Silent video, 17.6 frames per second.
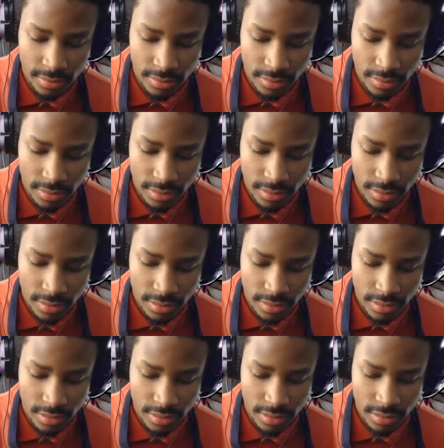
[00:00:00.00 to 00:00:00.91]

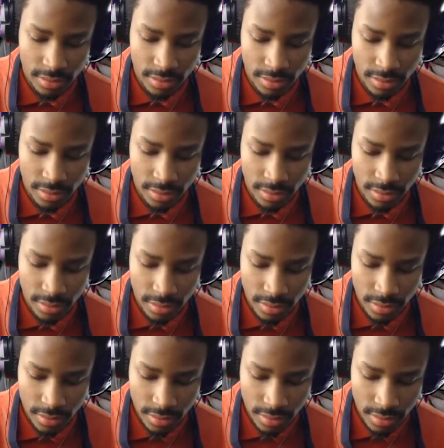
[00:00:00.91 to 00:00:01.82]
Nothing is said.